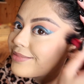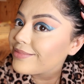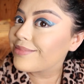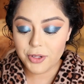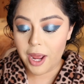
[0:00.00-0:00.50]

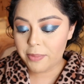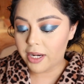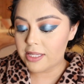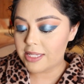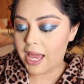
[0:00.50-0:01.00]
So now I'm going
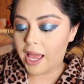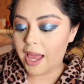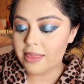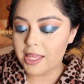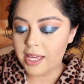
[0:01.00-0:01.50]
to take
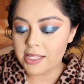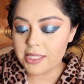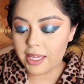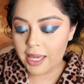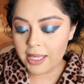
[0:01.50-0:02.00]
these
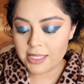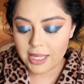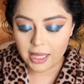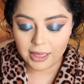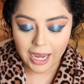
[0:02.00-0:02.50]
Kiss
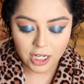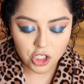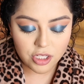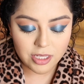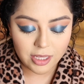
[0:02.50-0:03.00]

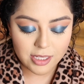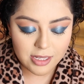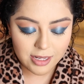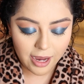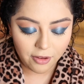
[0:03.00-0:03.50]
lashes in the
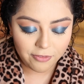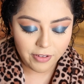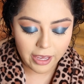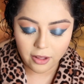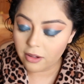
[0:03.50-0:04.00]
style
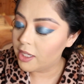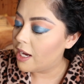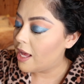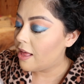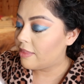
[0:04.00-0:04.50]
Veil.
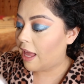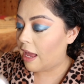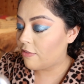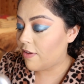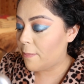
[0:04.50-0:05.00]

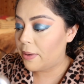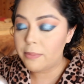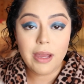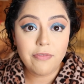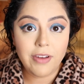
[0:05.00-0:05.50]
They've been
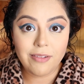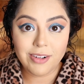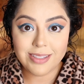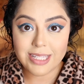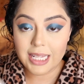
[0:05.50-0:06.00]
my favorites